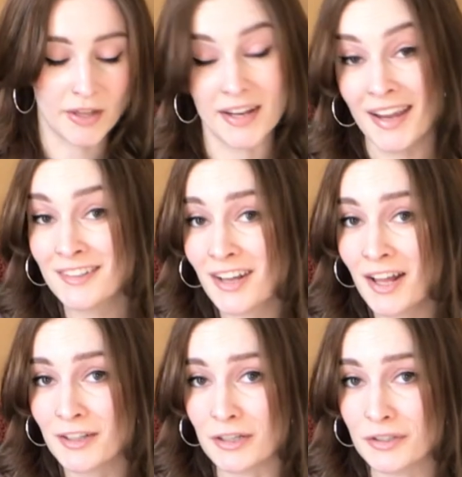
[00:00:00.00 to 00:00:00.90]
and
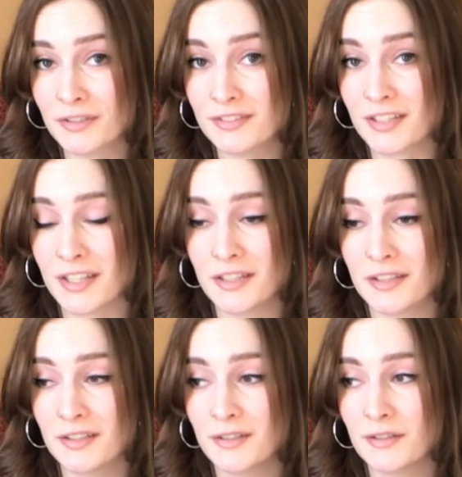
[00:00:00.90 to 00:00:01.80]
$8
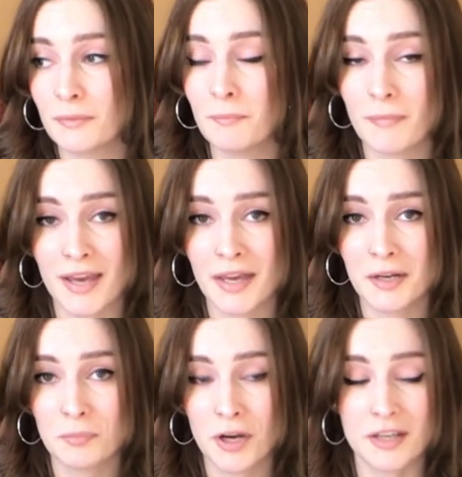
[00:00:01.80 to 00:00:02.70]
is my kind
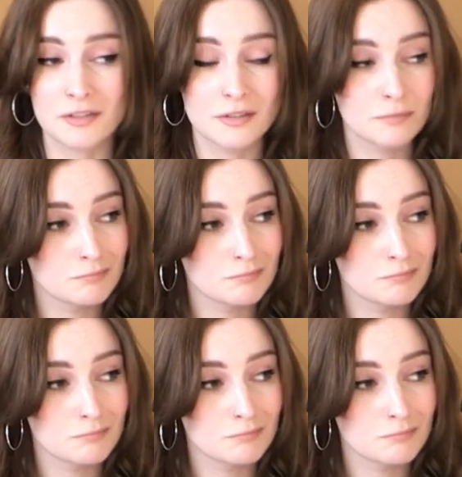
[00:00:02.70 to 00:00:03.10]
of price.